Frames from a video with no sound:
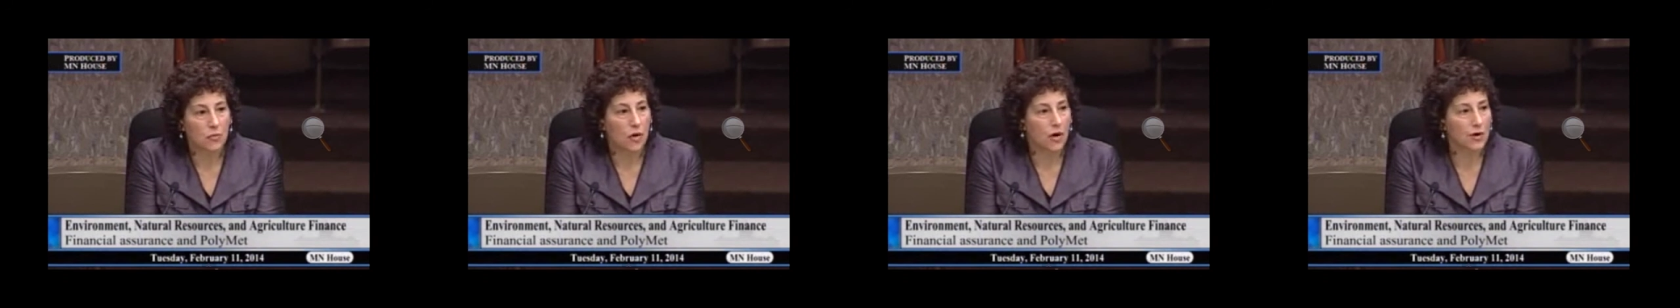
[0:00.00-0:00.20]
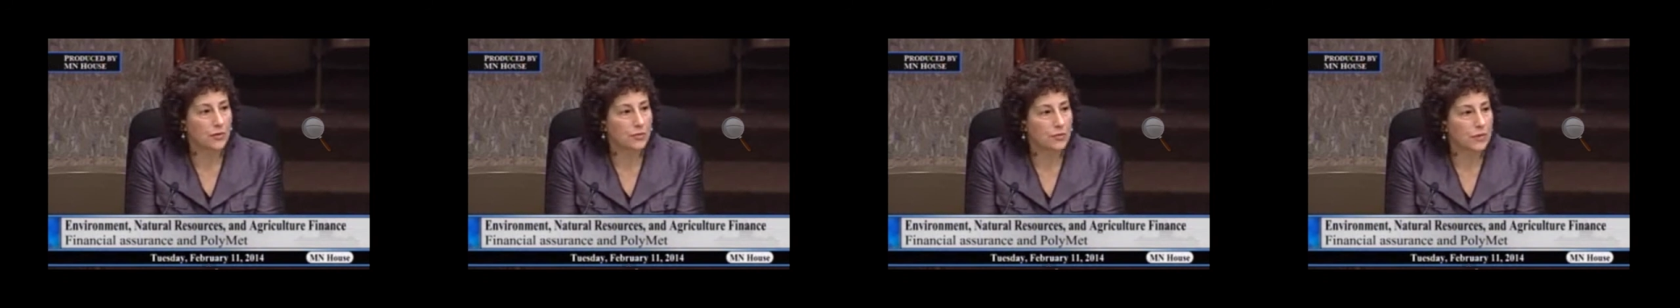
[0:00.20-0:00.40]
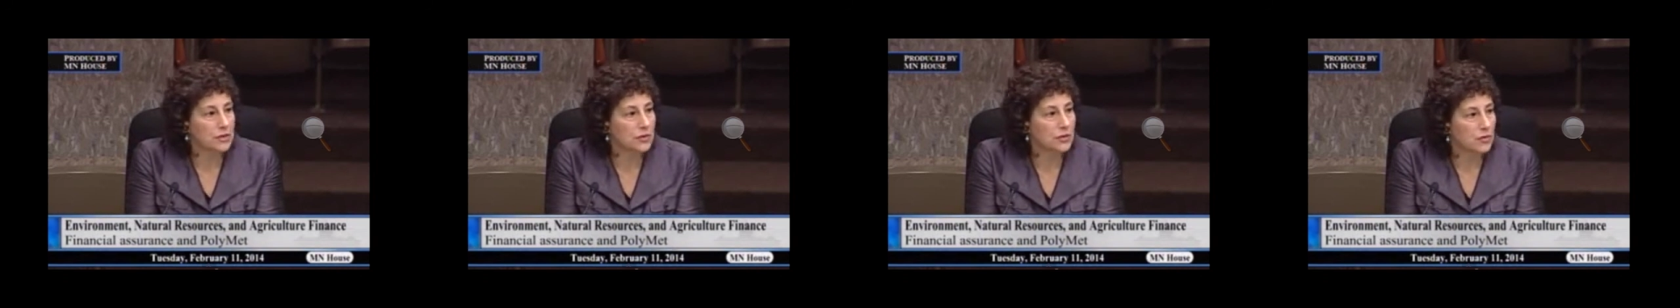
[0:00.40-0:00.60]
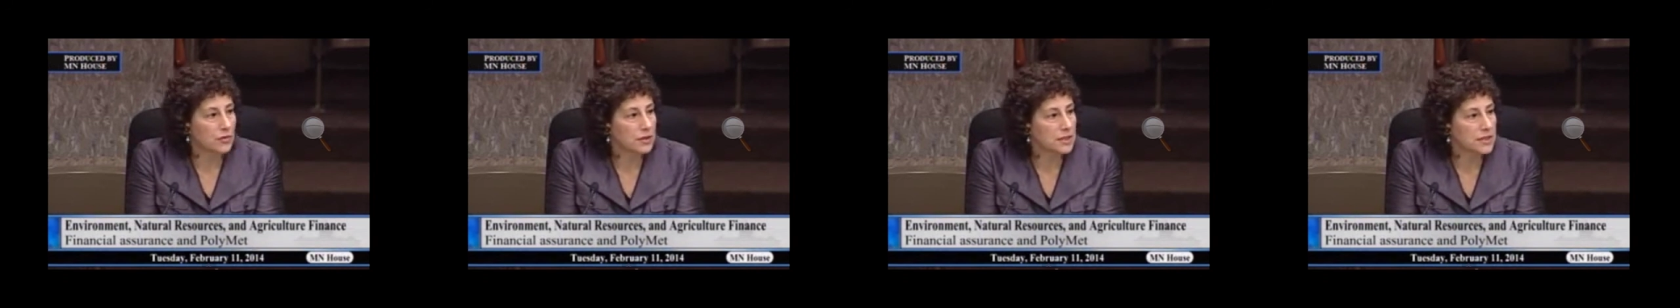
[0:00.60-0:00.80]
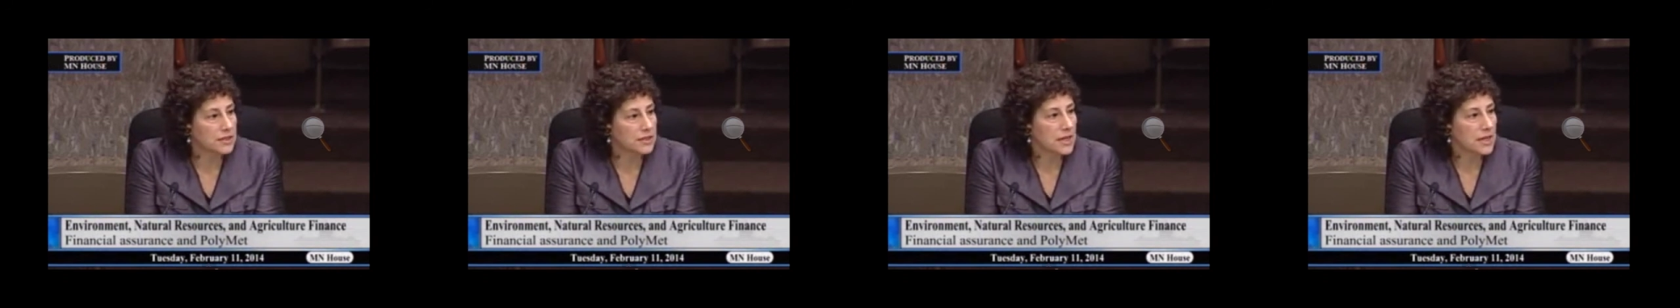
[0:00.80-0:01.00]
water
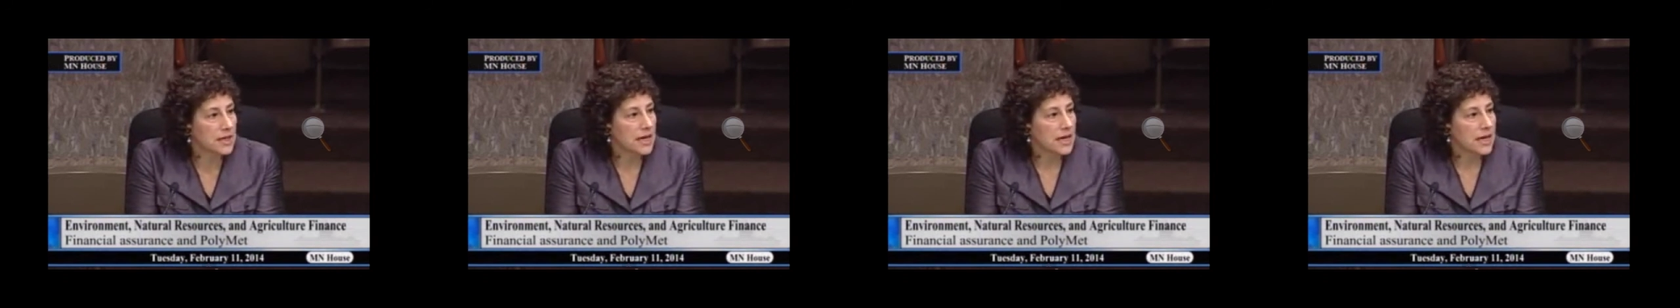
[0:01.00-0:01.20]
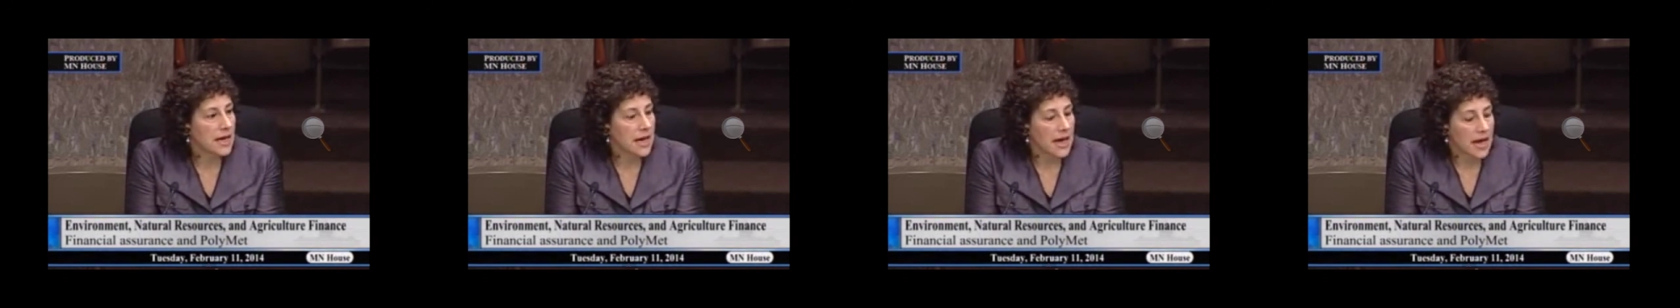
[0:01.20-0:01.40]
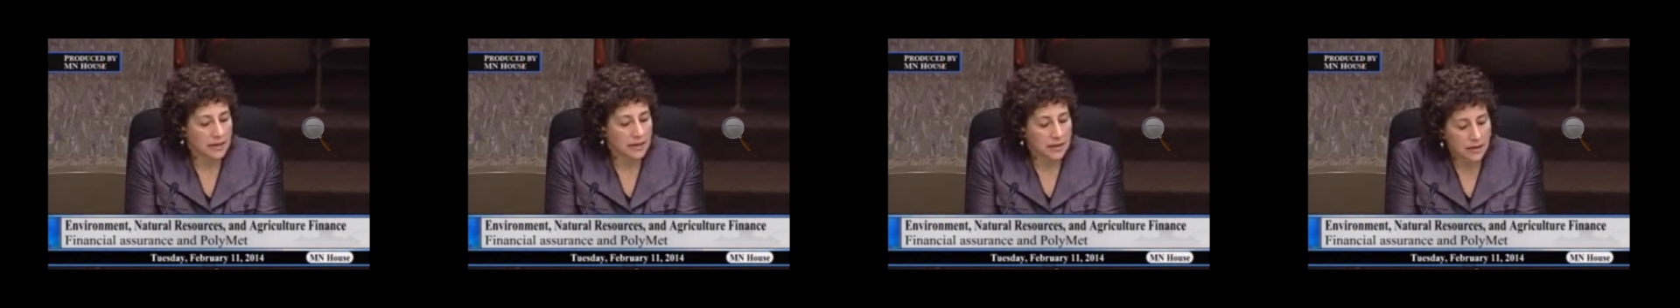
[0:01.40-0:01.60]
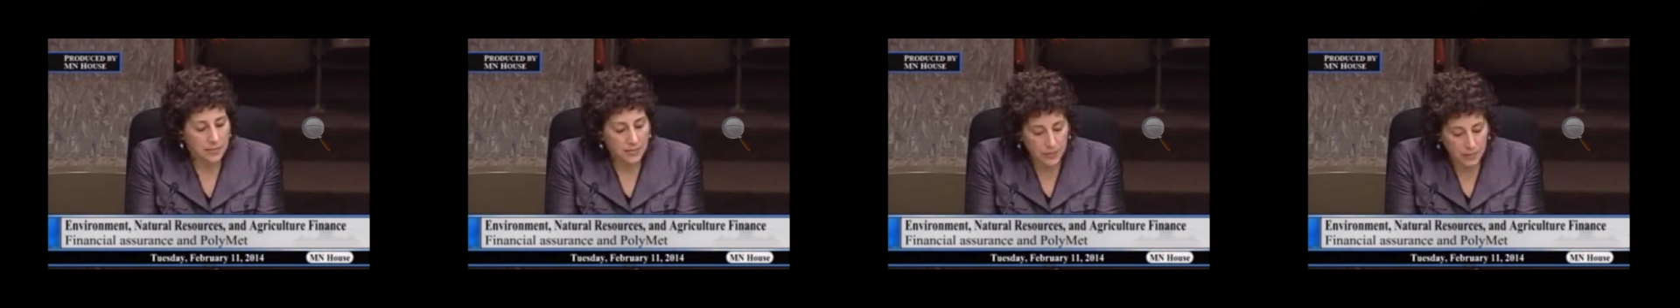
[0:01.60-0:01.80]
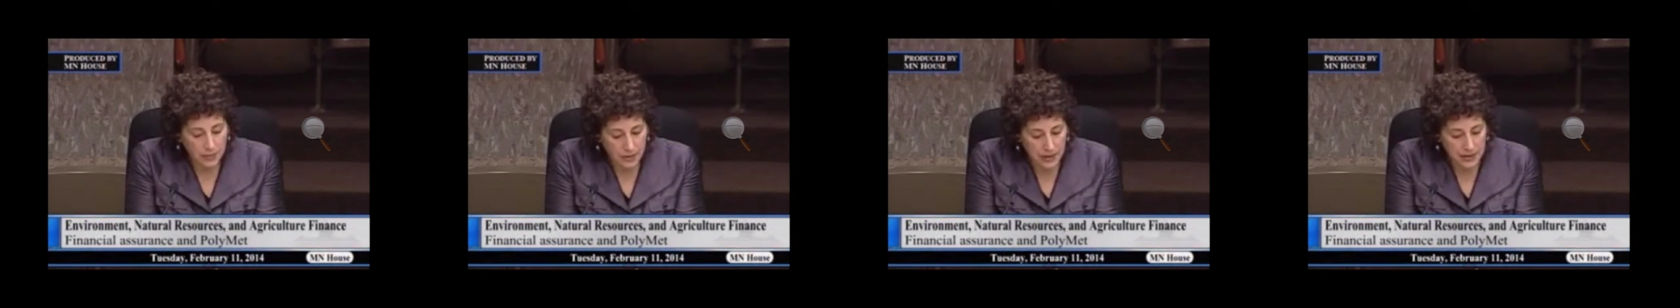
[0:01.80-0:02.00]
resources and the
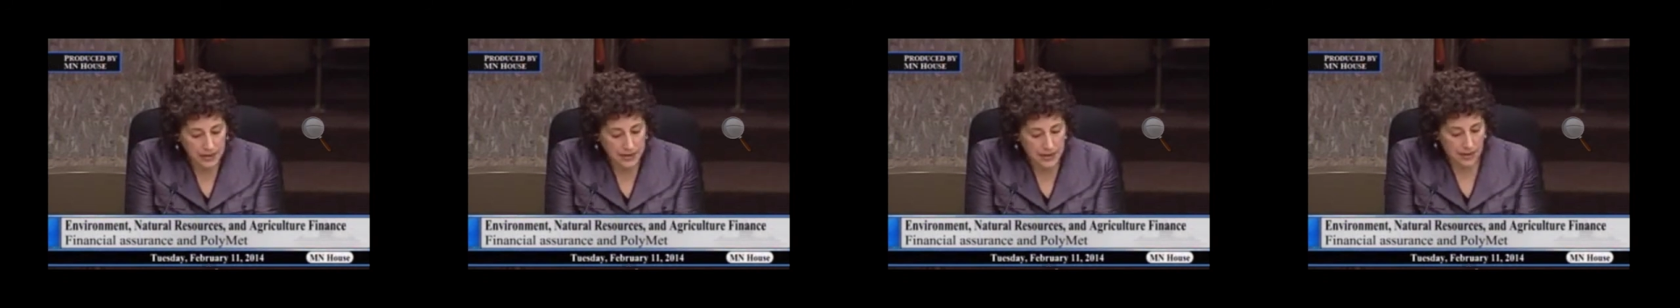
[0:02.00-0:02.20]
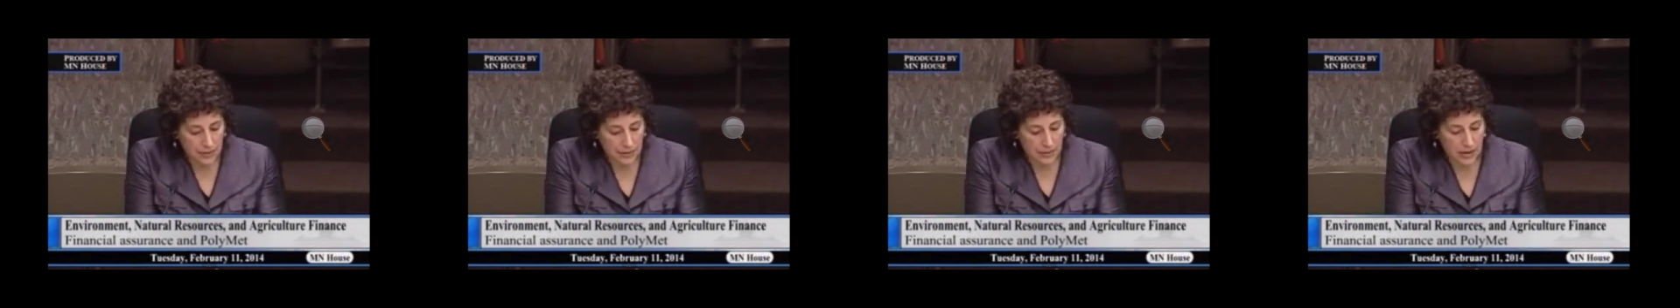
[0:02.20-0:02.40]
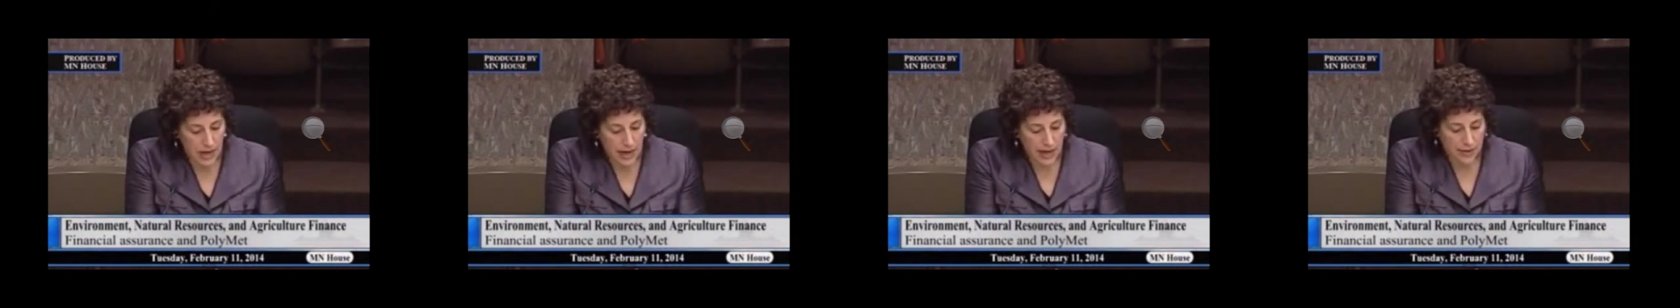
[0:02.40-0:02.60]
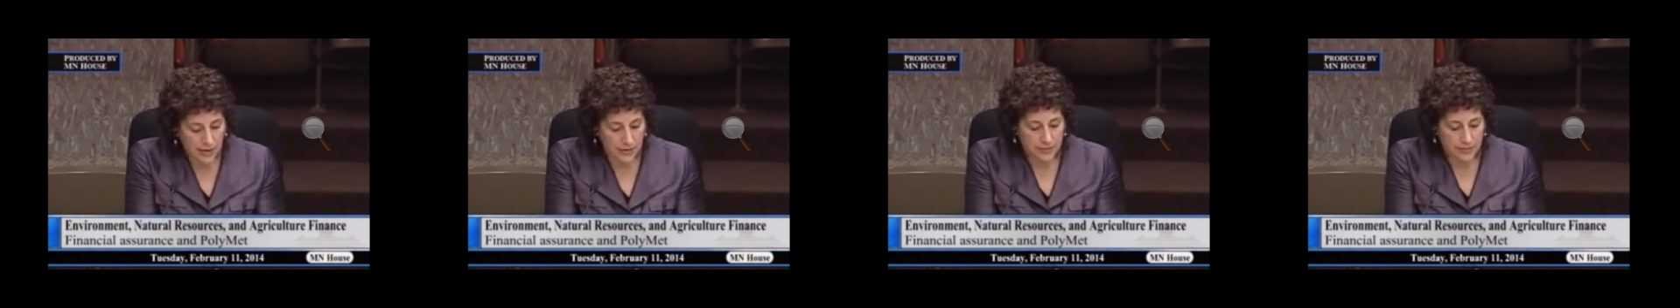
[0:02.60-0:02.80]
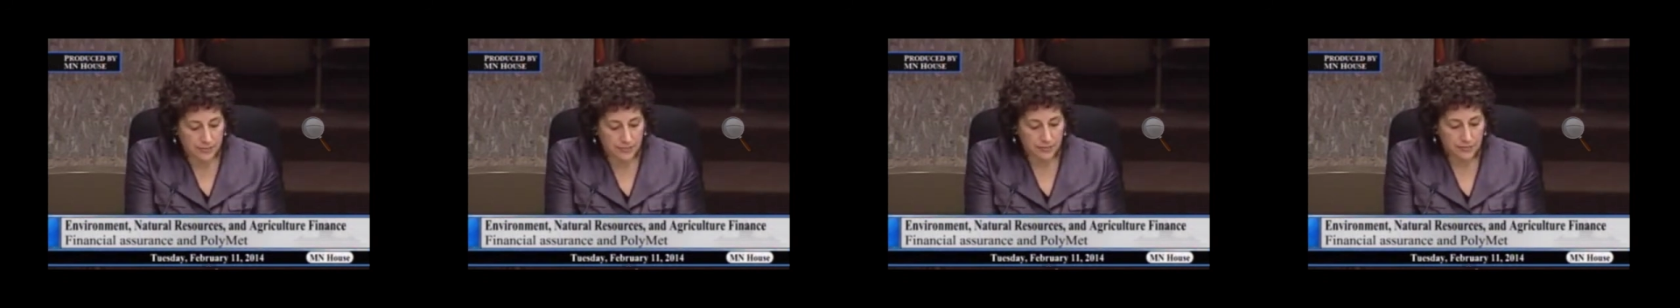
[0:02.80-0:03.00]
communities that rely
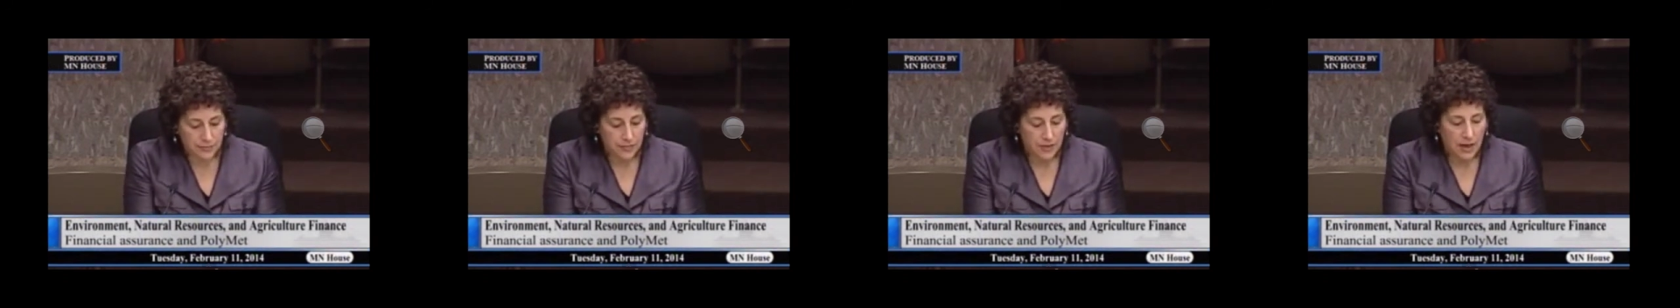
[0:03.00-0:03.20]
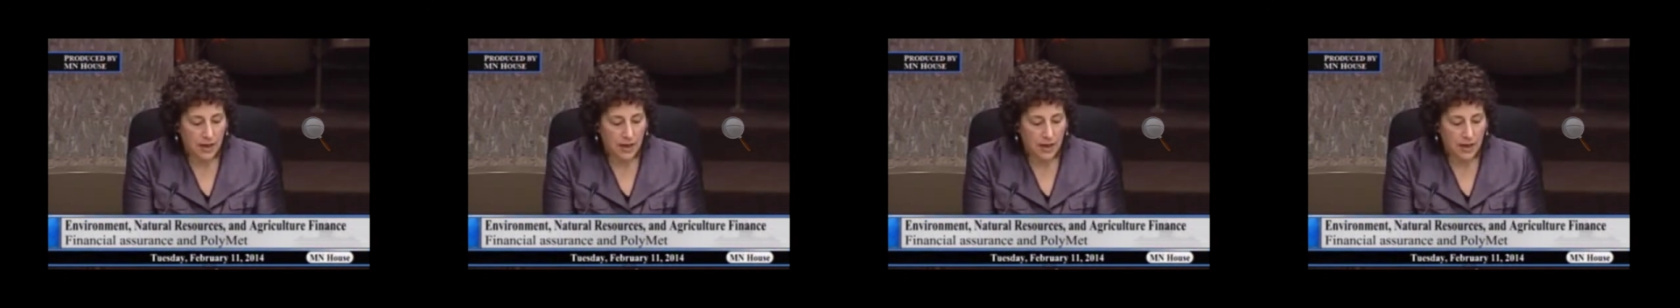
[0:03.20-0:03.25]
on them.